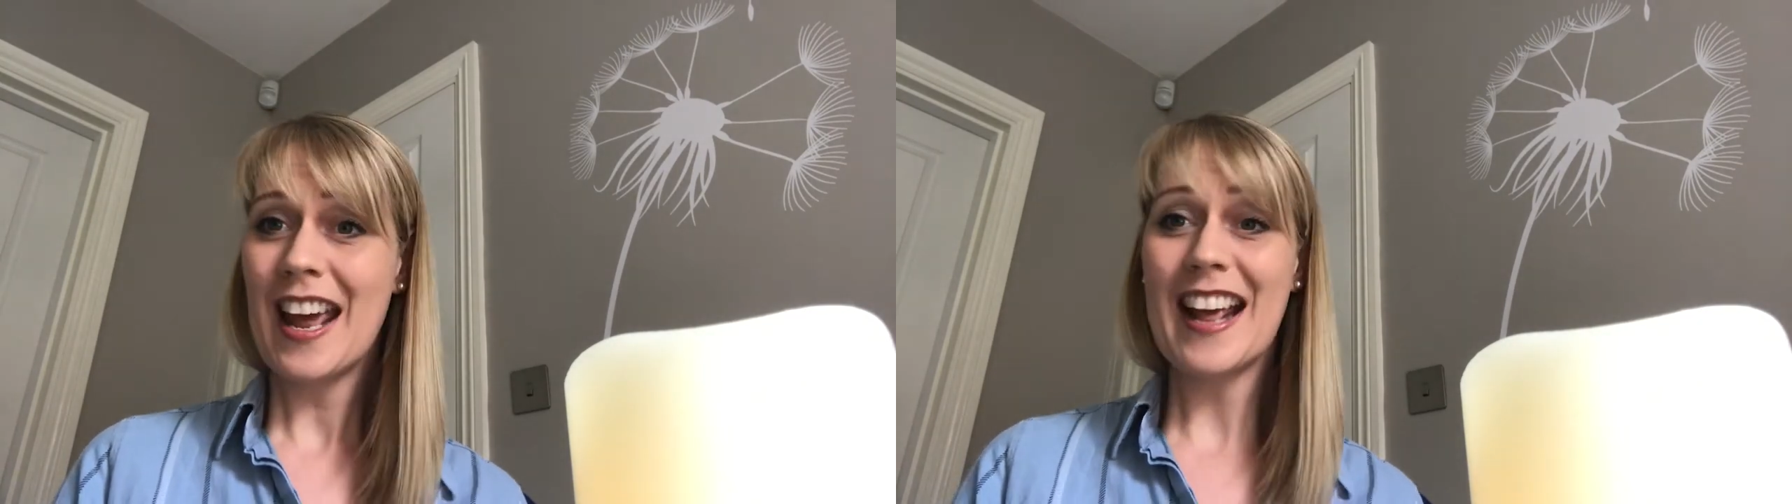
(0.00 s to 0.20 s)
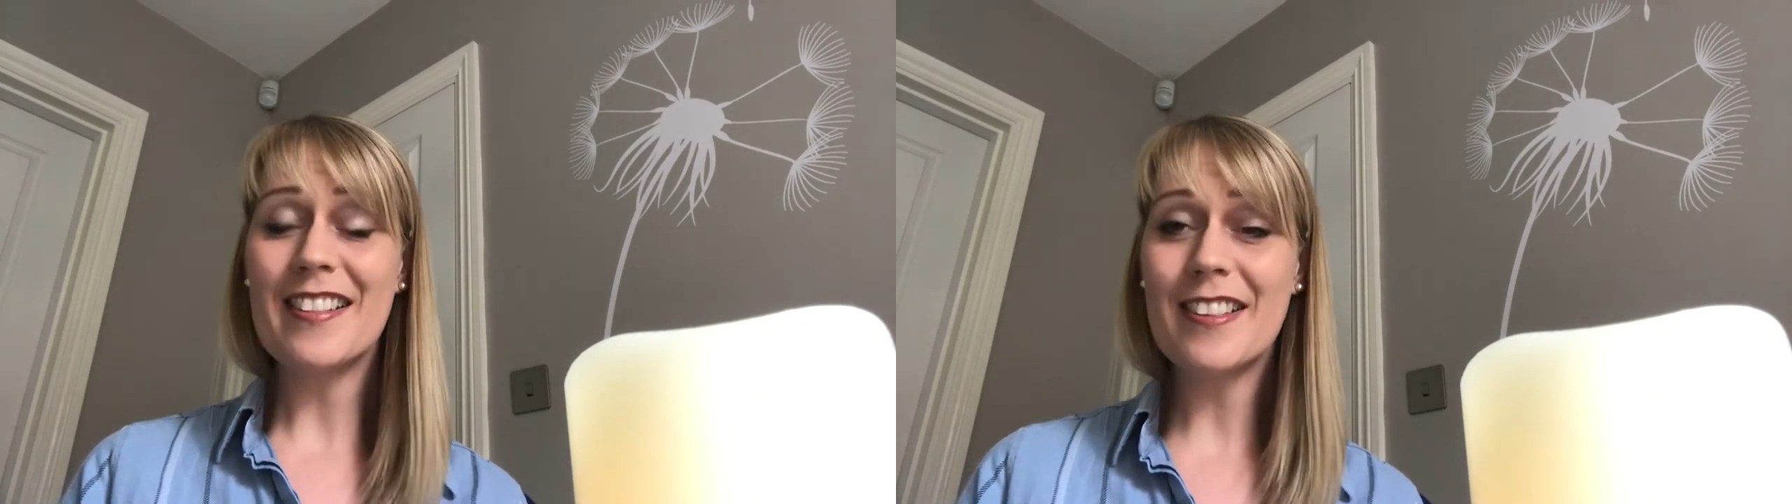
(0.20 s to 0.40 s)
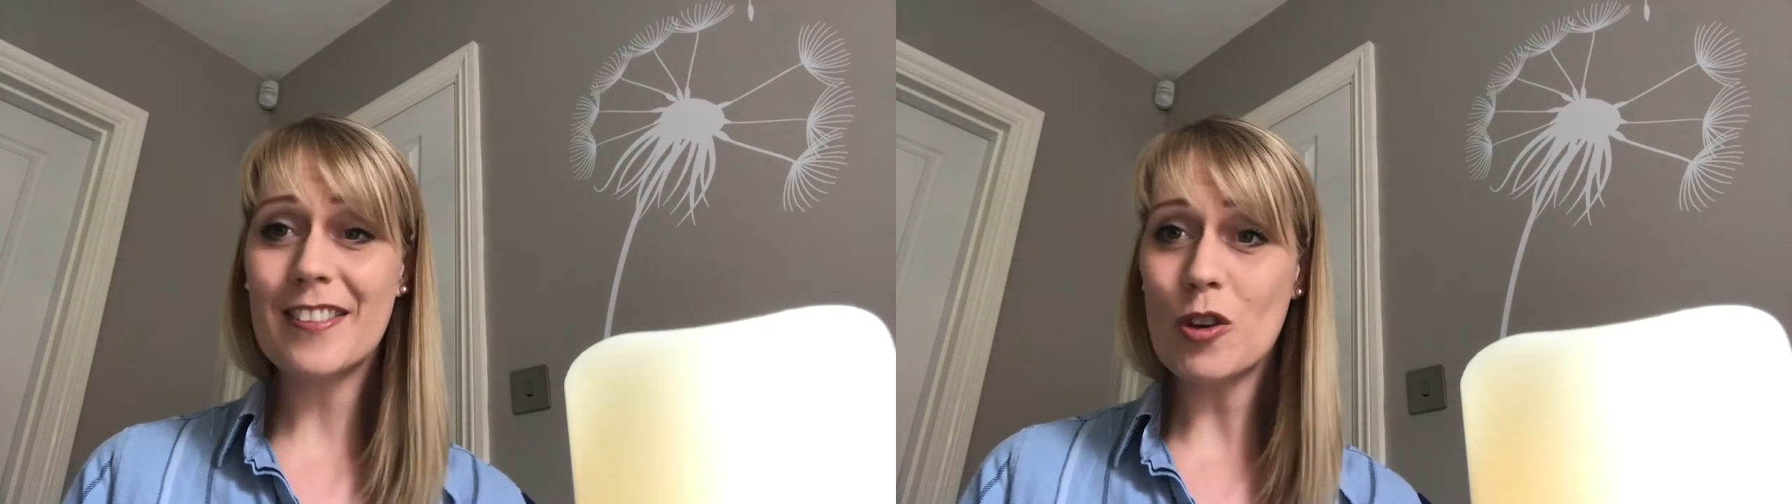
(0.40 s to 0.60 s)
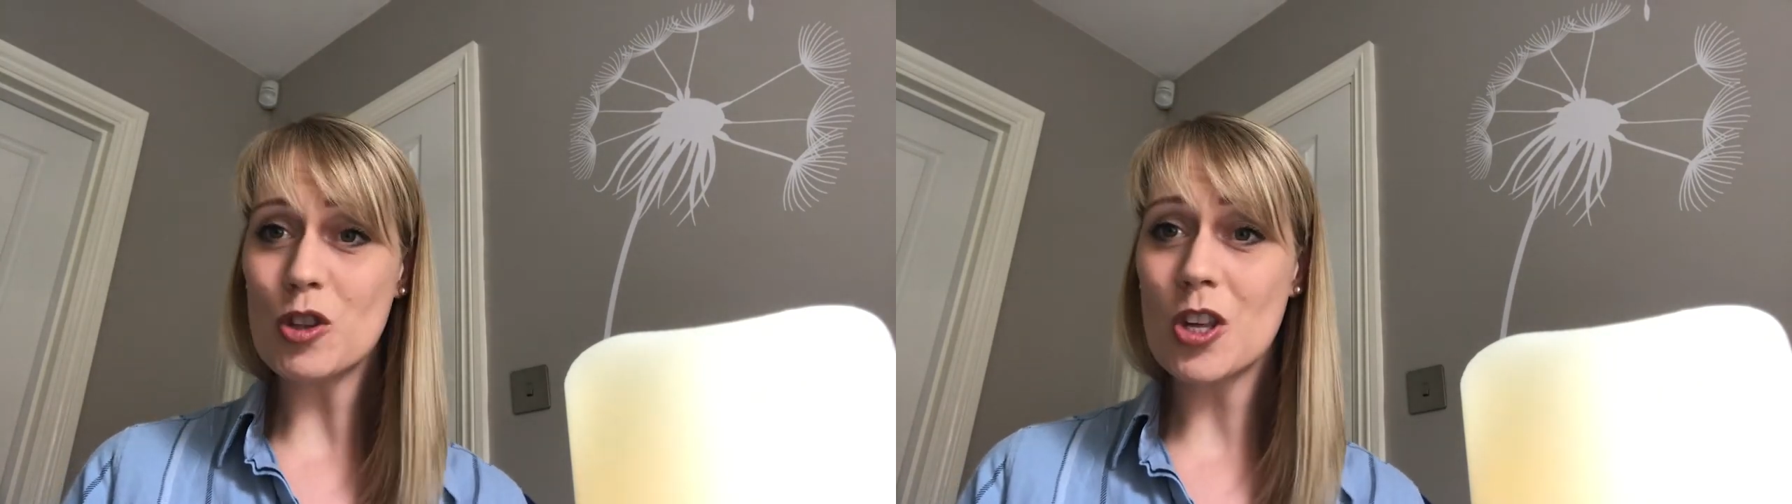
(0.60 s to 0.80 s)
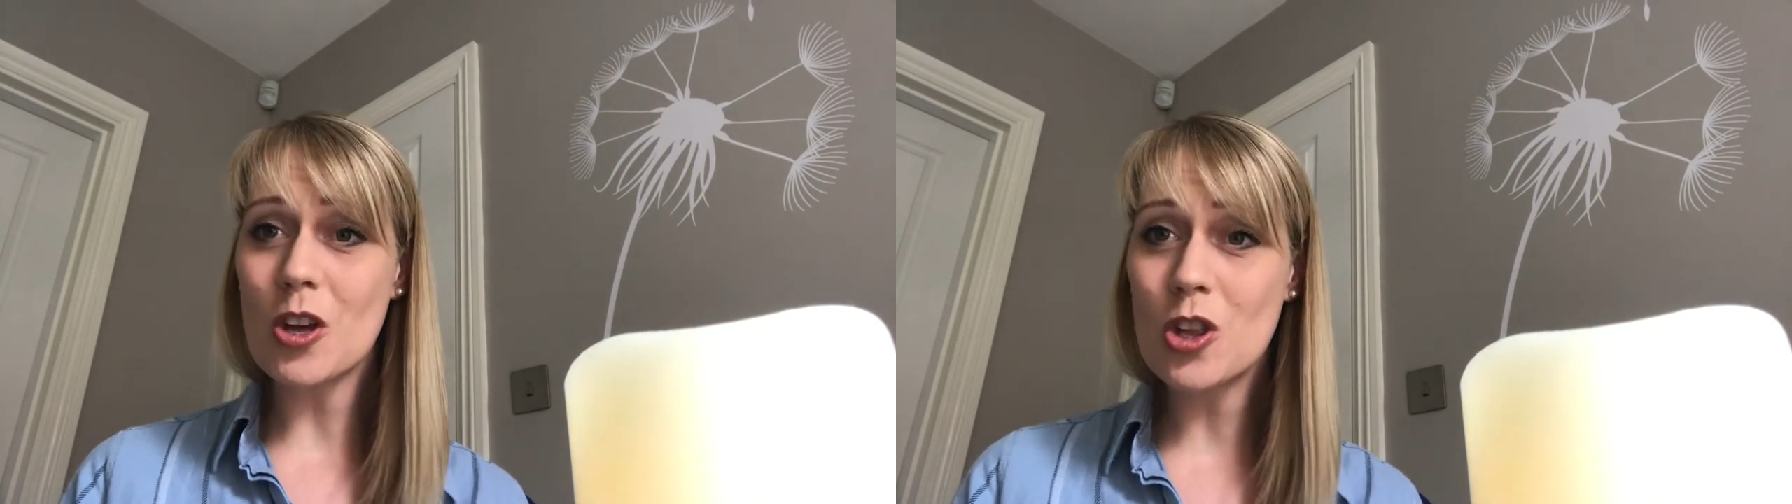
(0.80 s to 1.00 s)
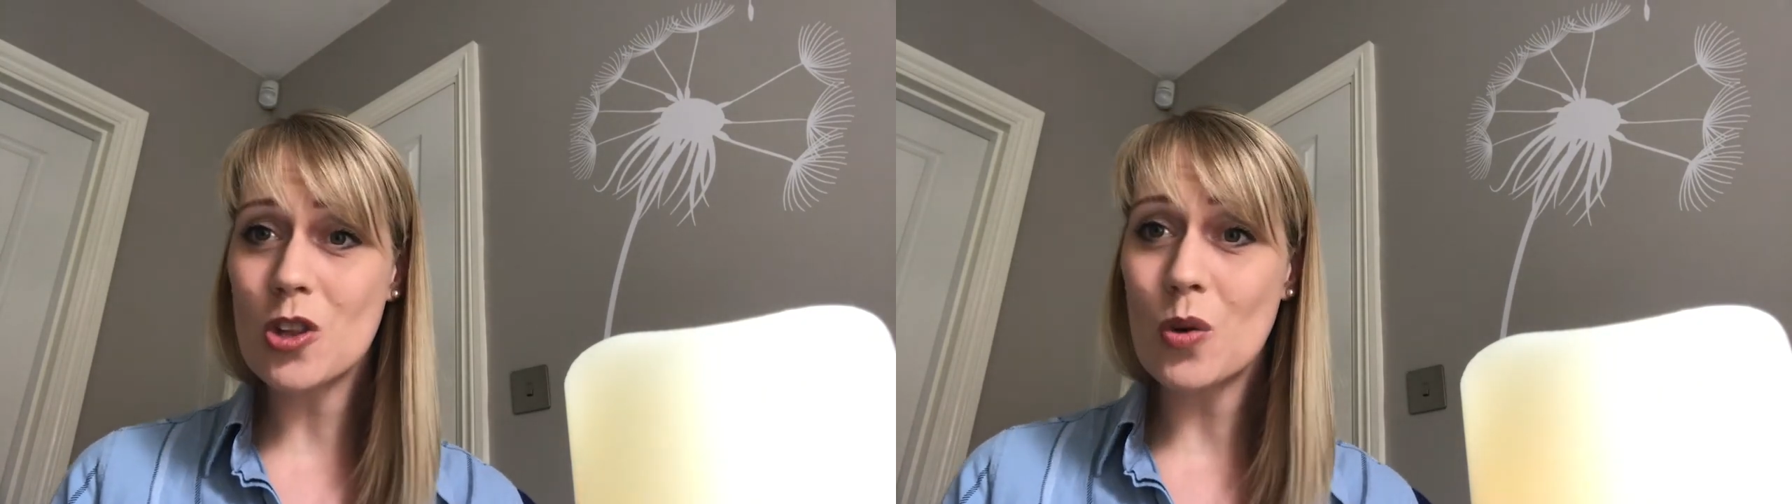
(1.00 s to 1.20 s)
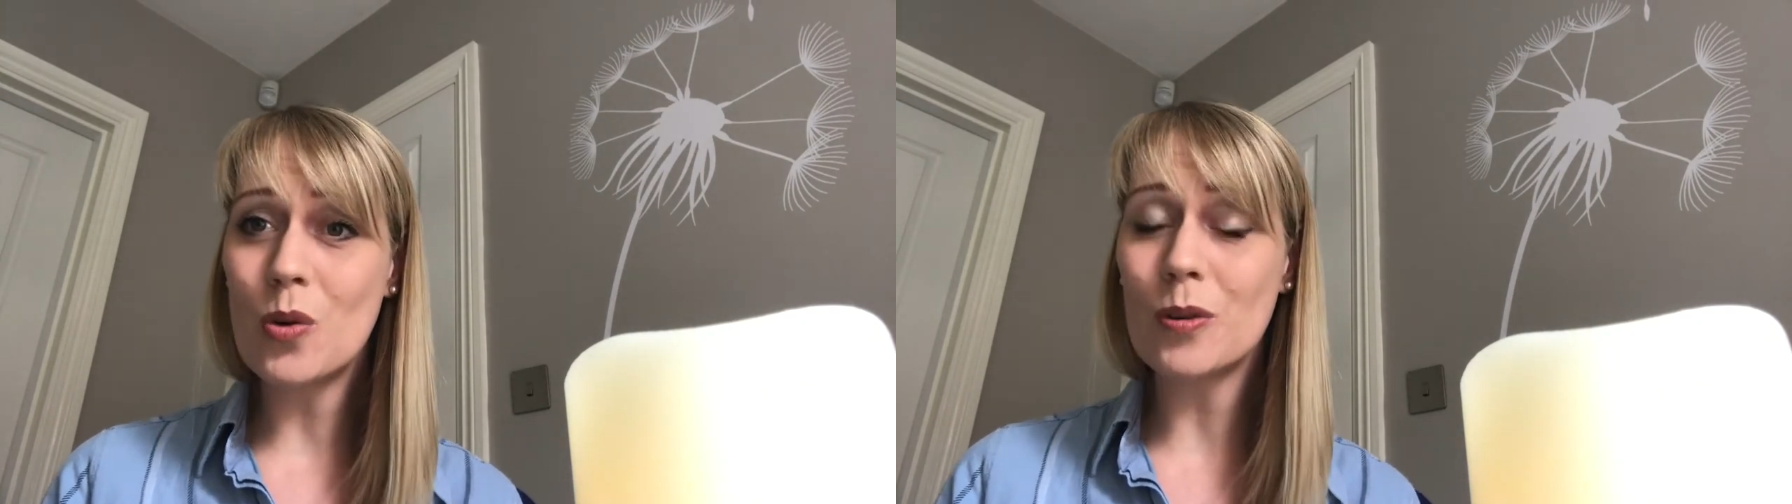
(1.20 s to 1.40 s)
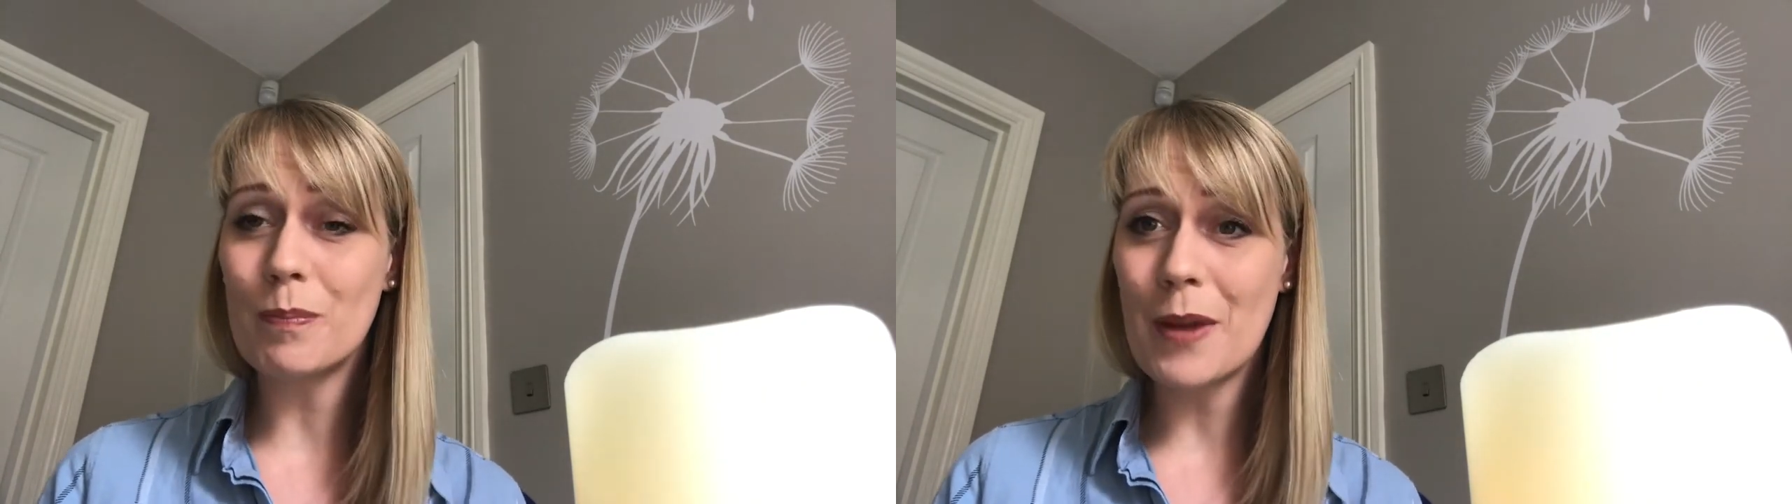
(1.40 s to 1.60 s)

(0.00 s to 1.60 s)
in such a short